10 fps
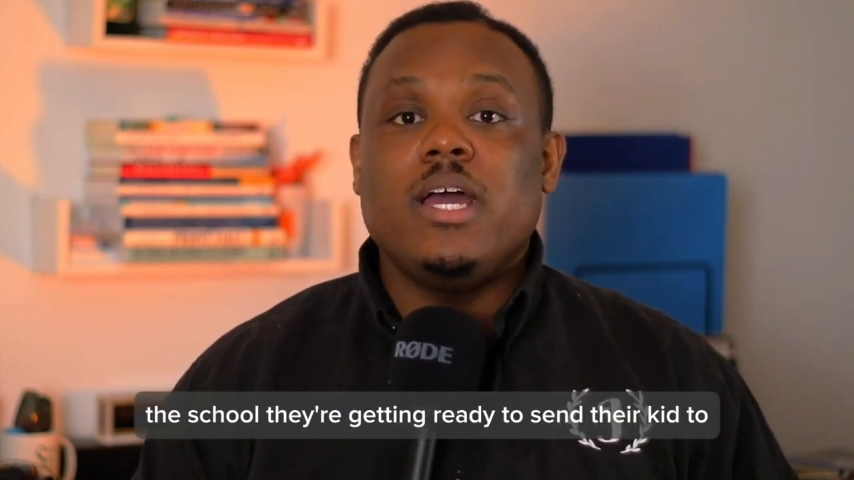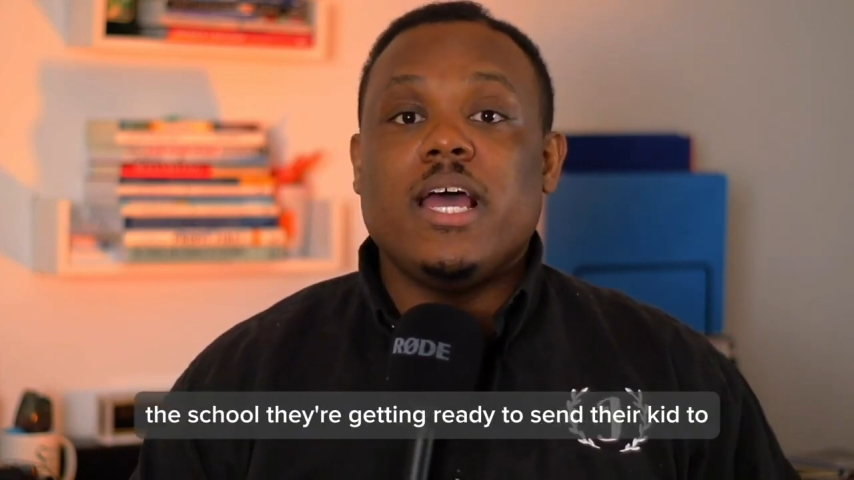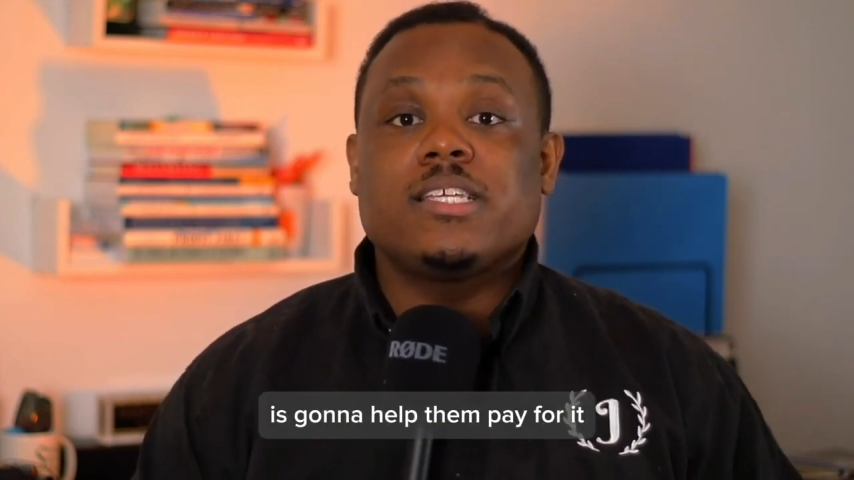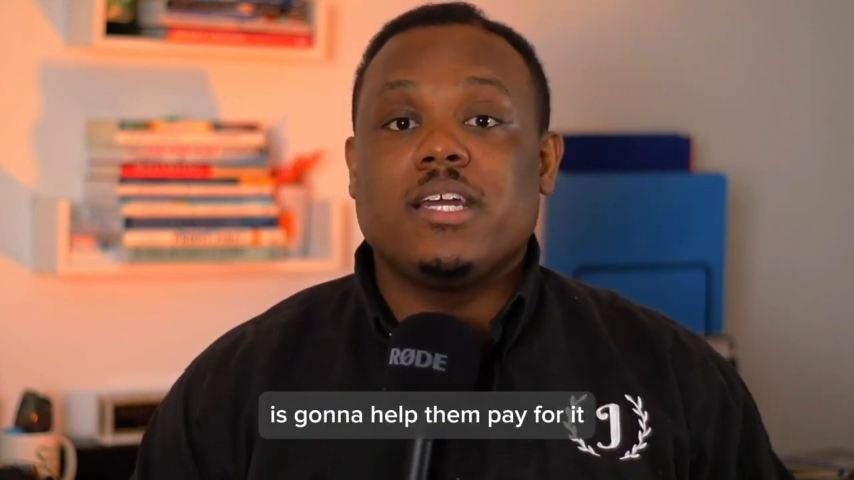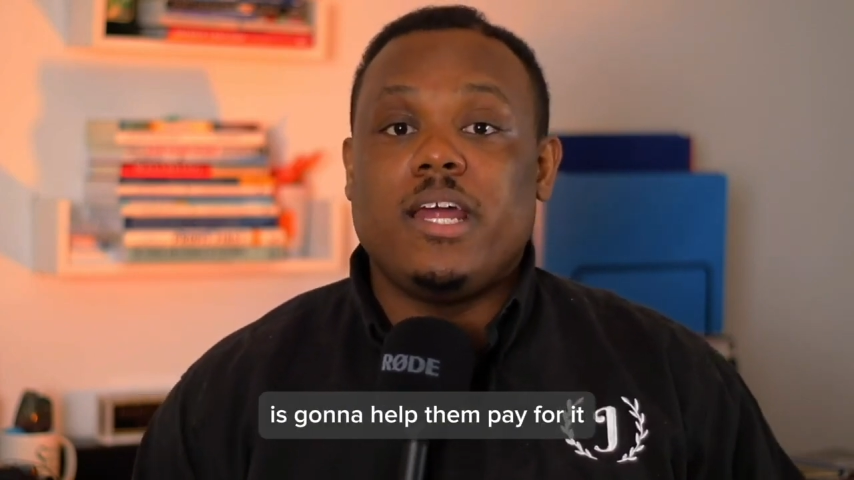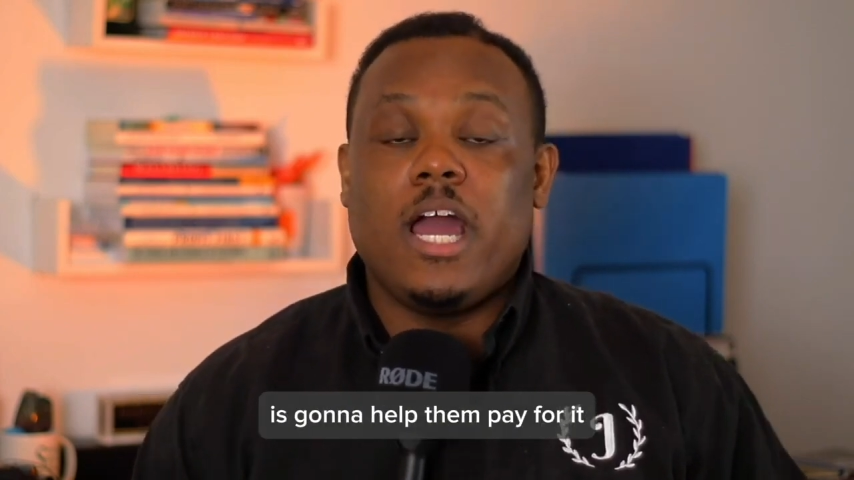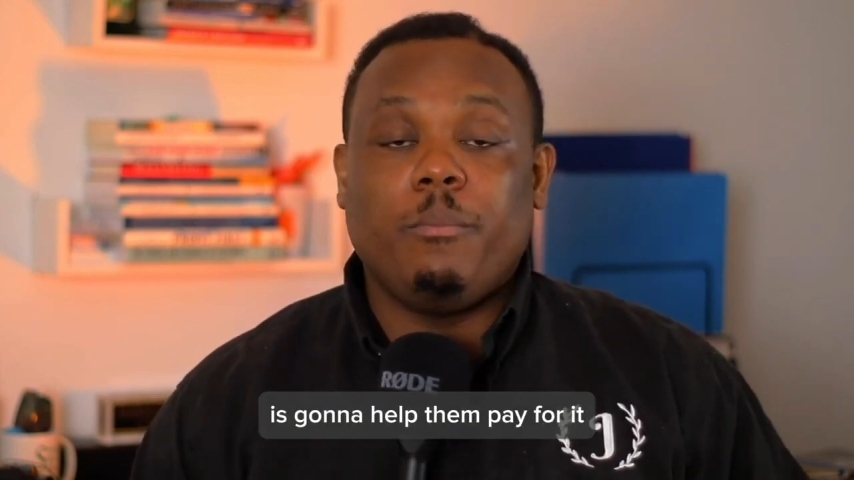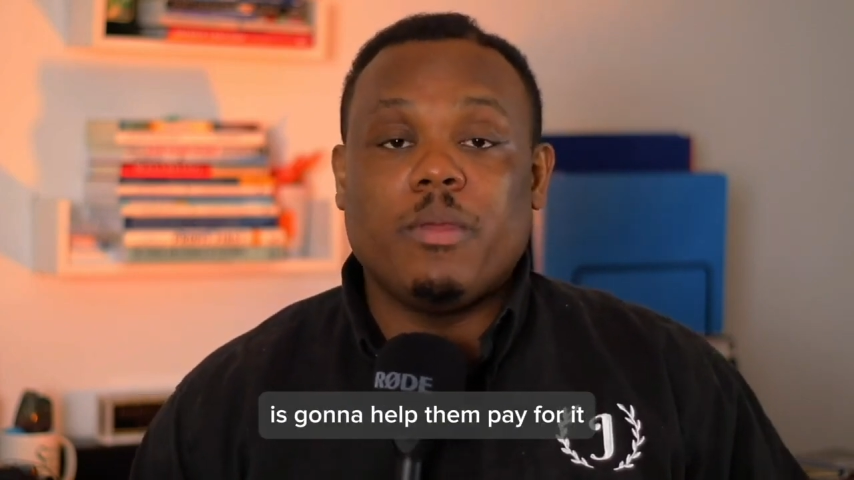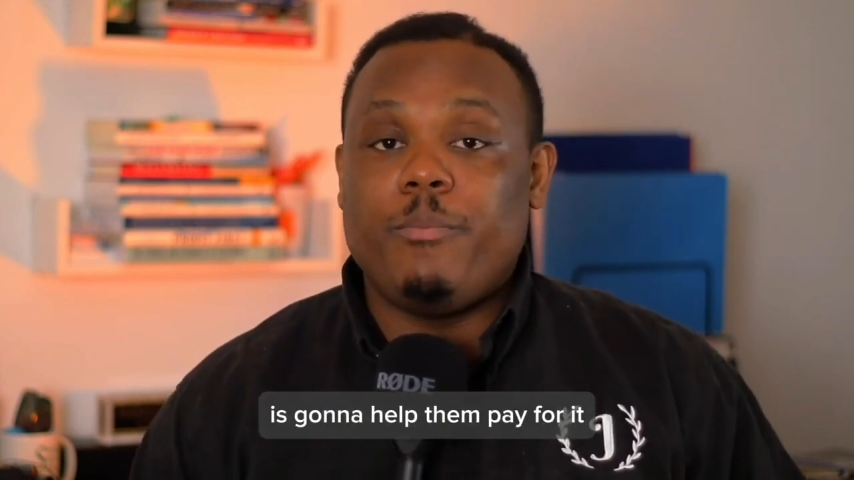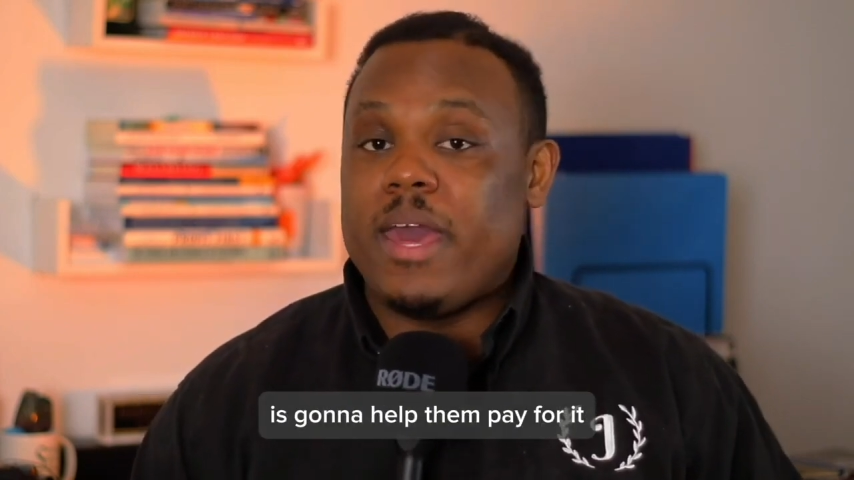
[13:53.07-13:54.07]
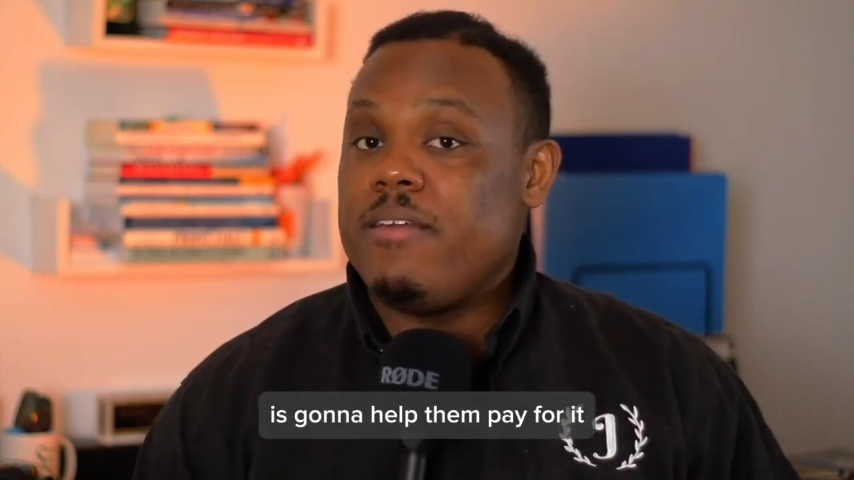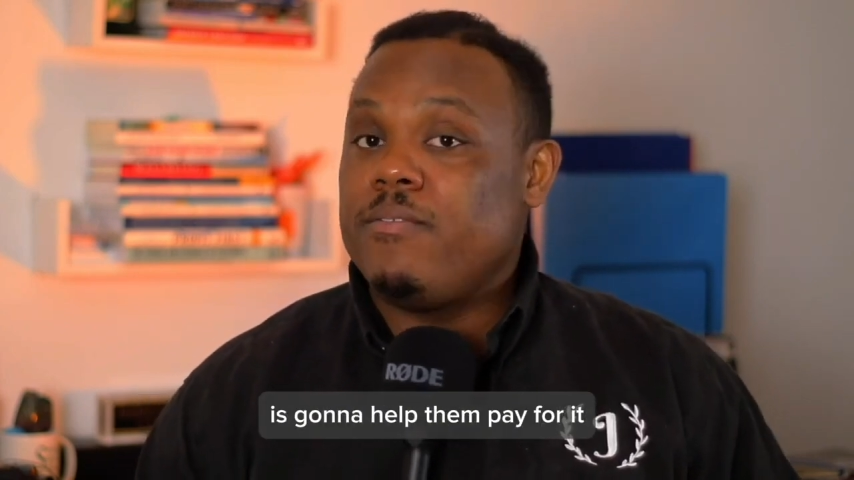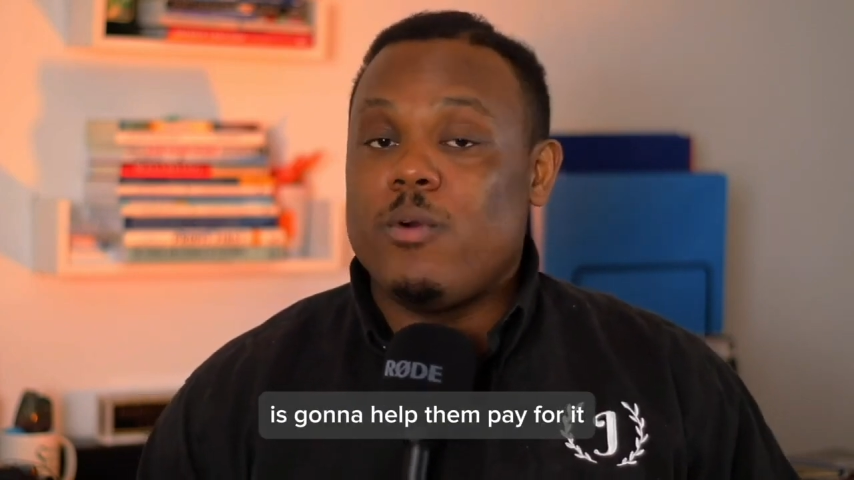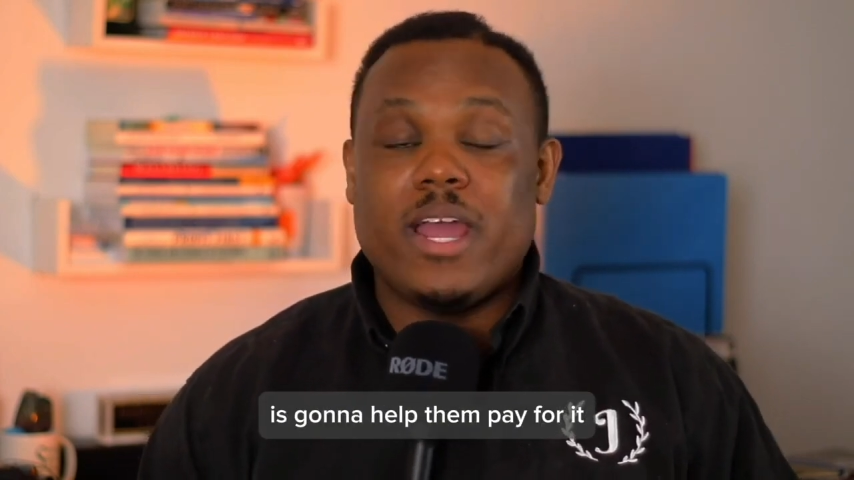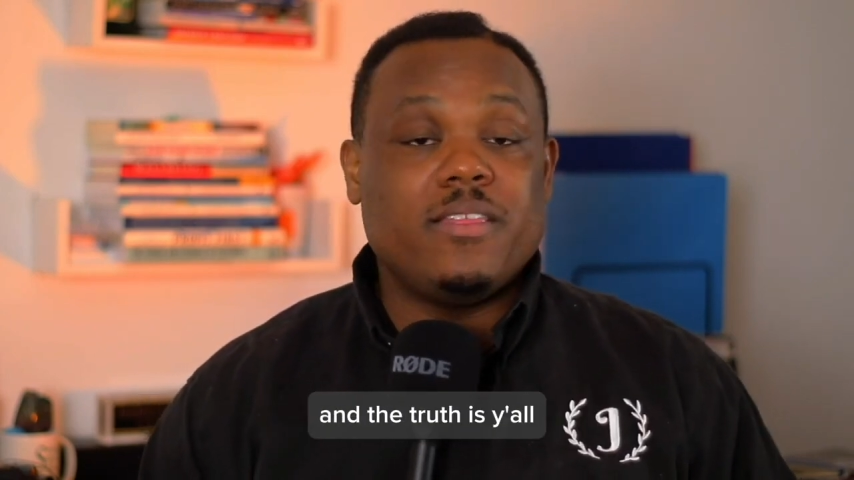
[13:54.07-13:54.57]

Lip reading: is going to help them pay for it.